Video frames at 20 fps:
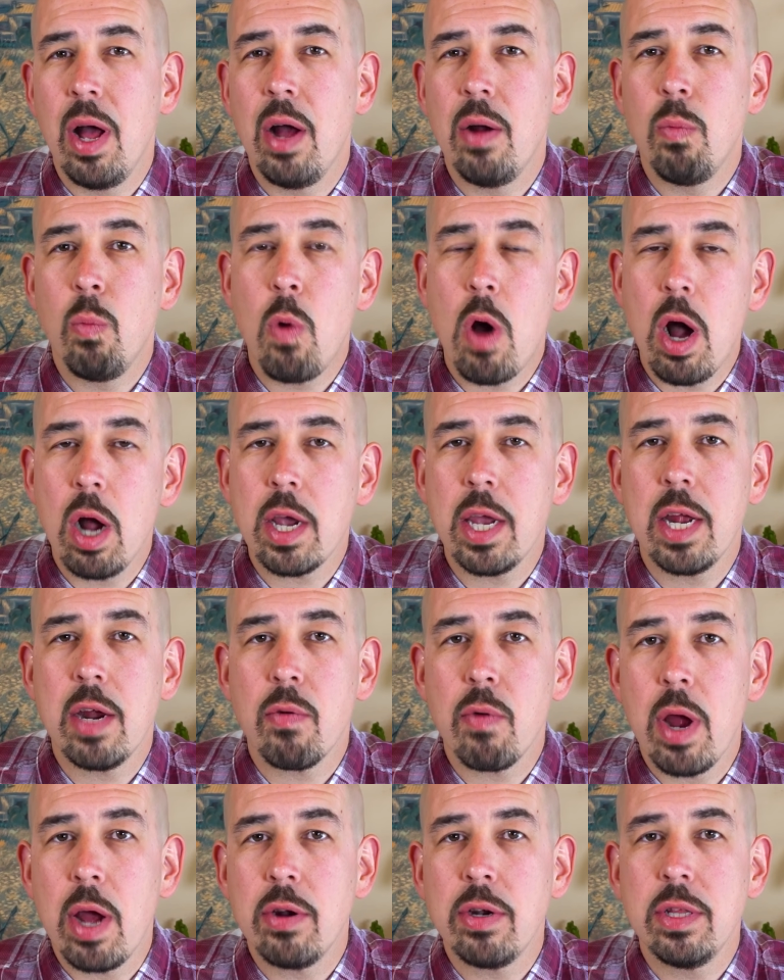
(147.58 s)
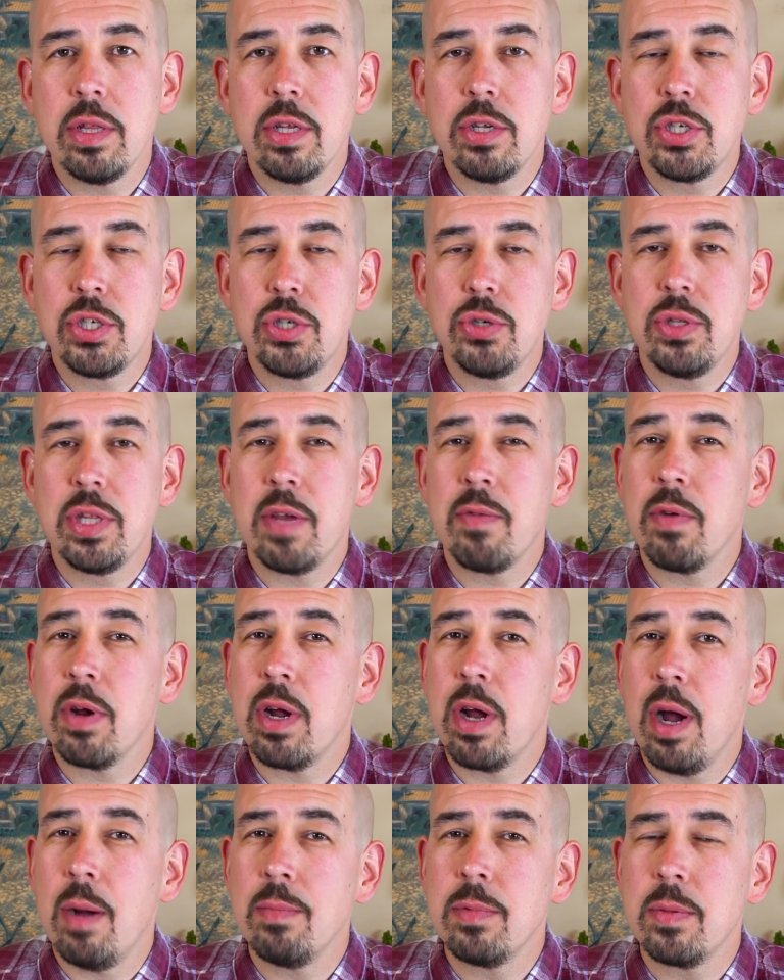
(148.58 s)
Walking around in the shoe, they were
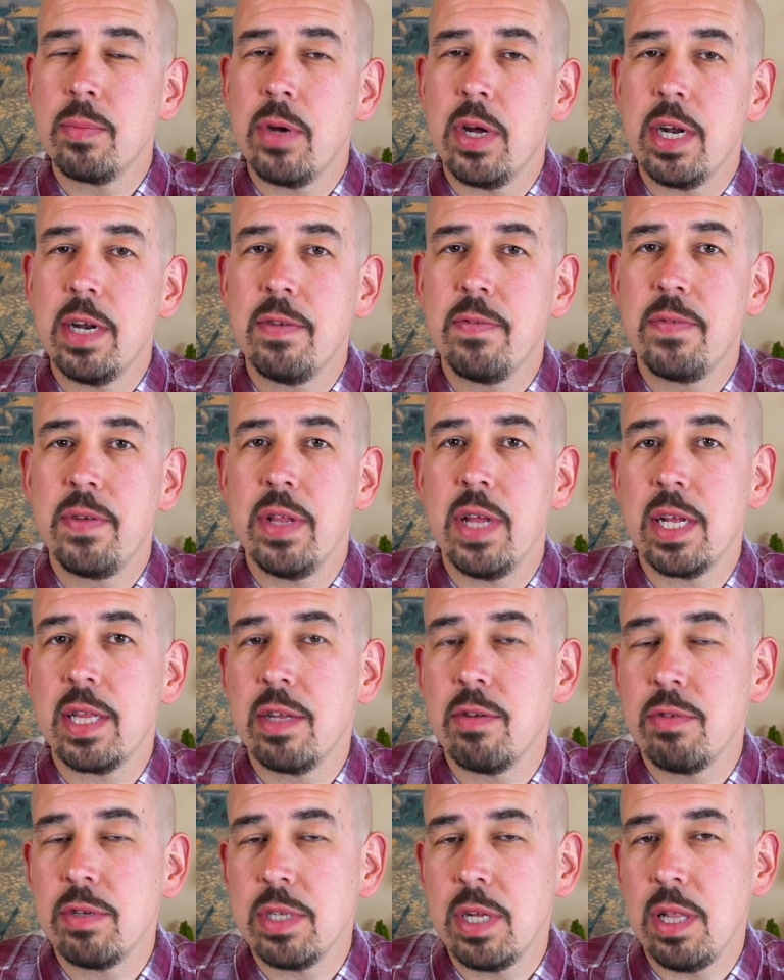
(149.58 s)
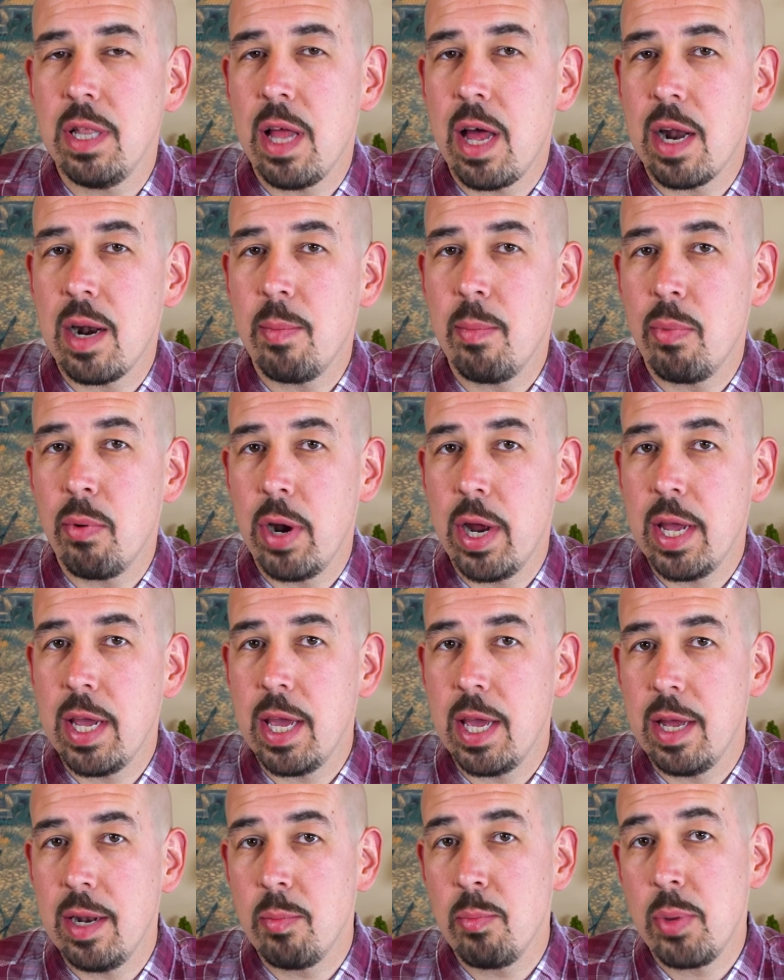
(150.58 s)
comfortable. I didn't feel like there was a lot of
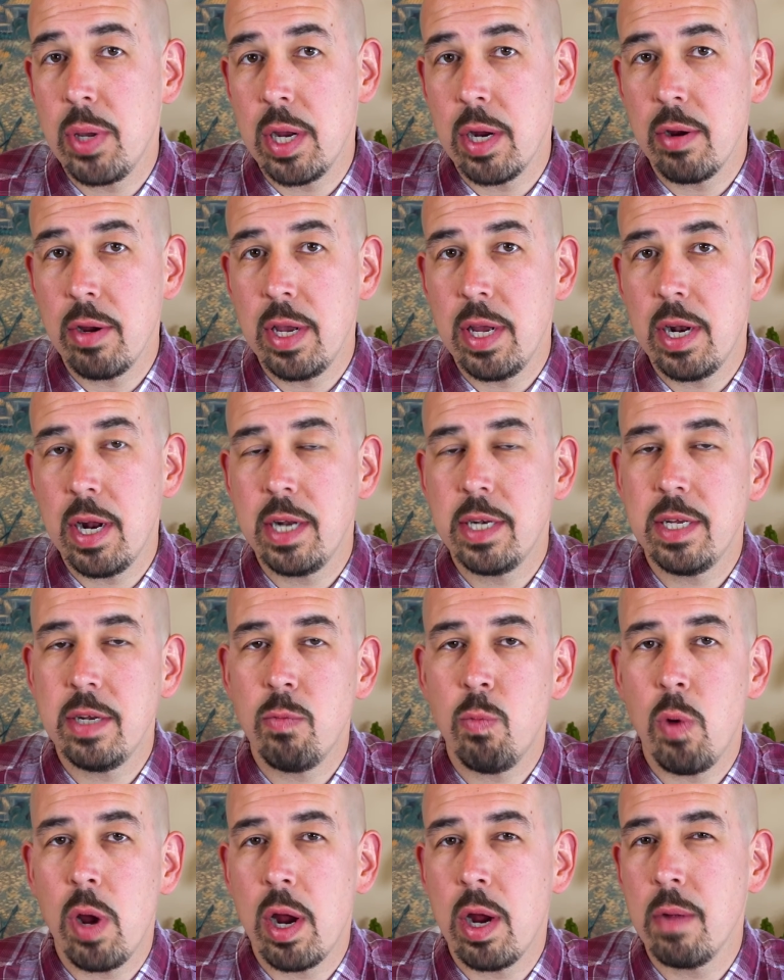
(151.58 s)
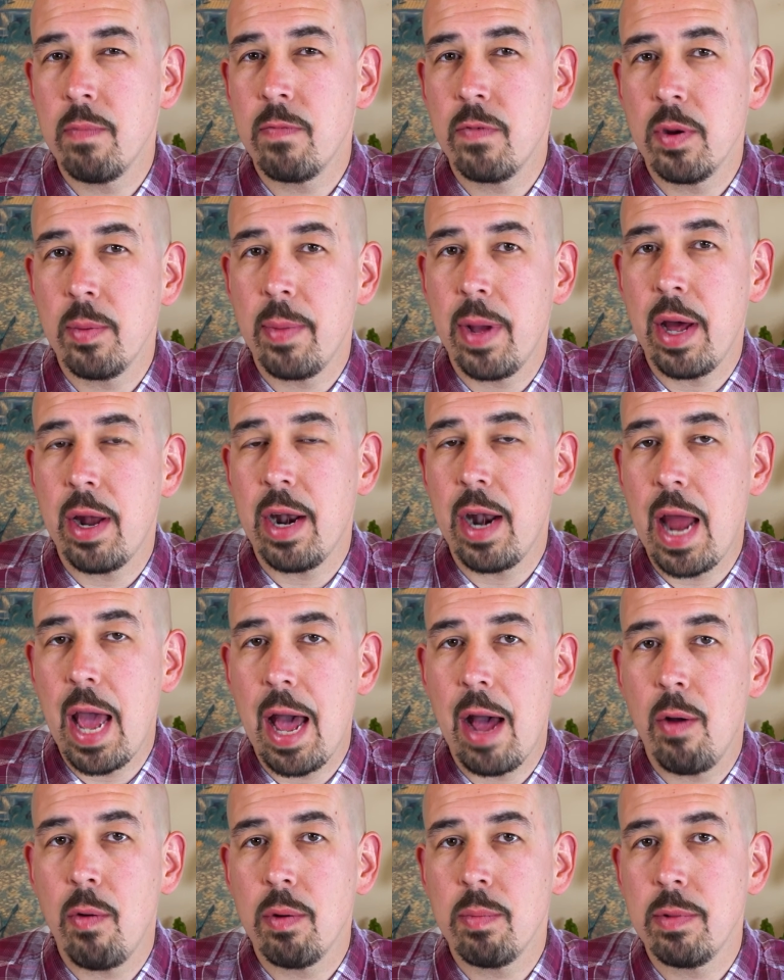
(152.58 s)
break-in period. I did wear them for about an
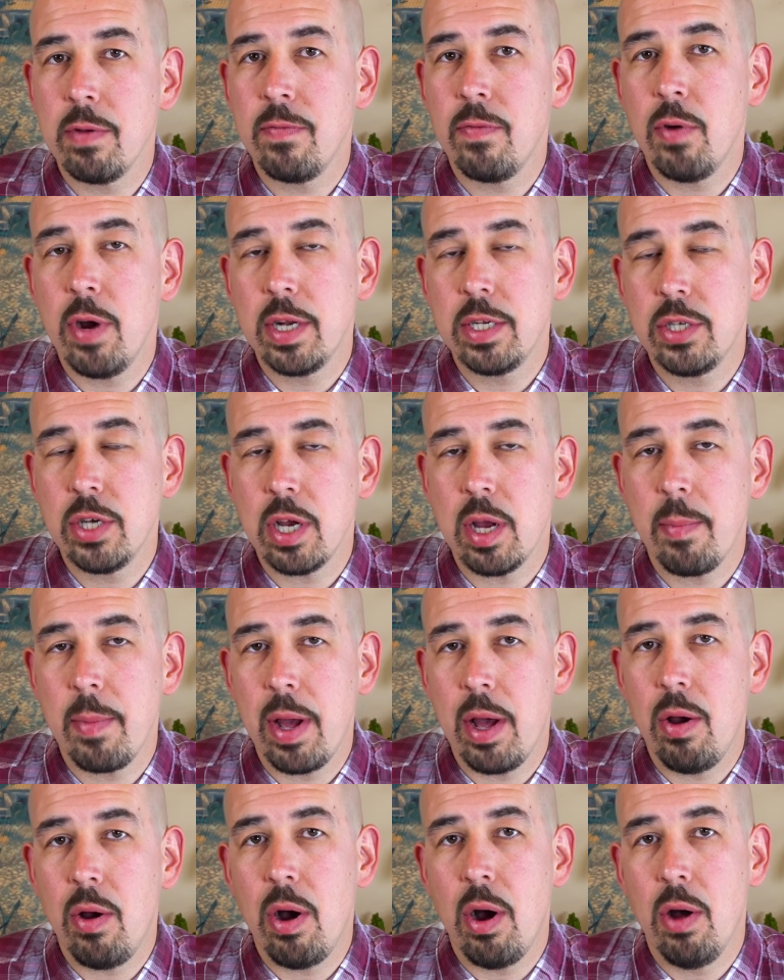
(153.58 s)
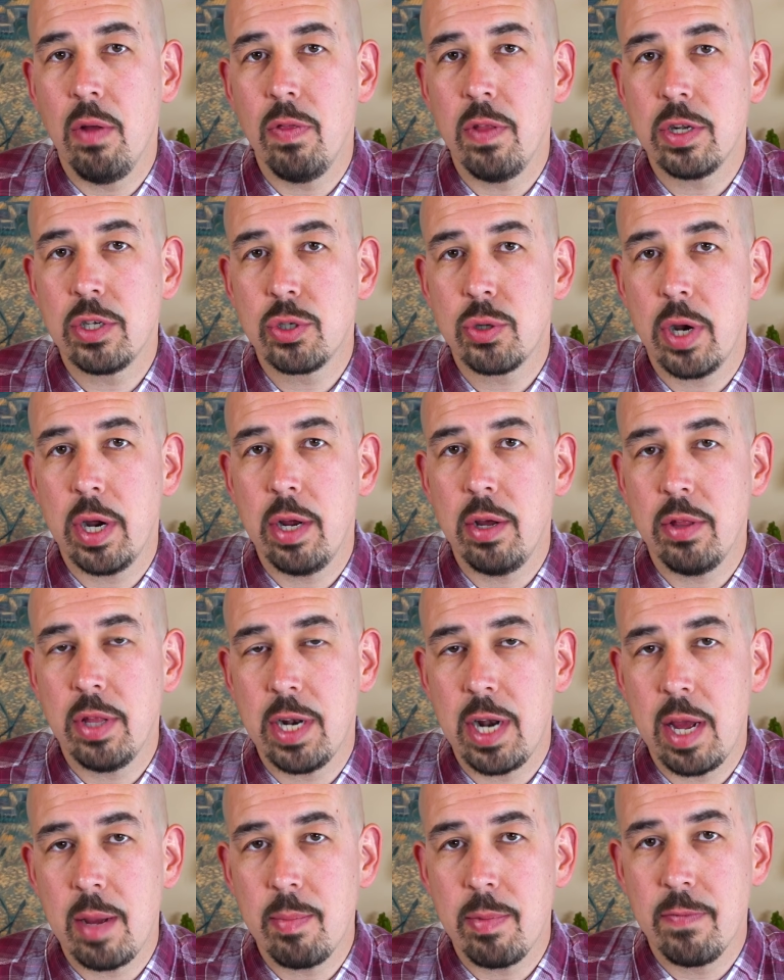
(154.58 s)
hour before I took them out on the trail the
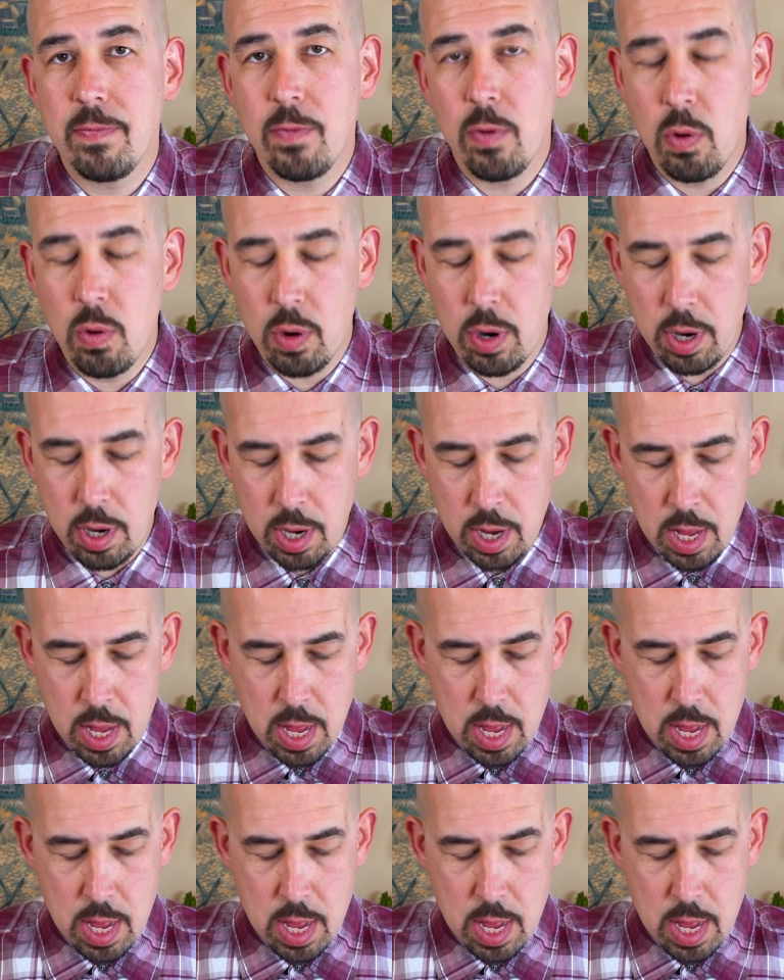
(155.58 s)
night before.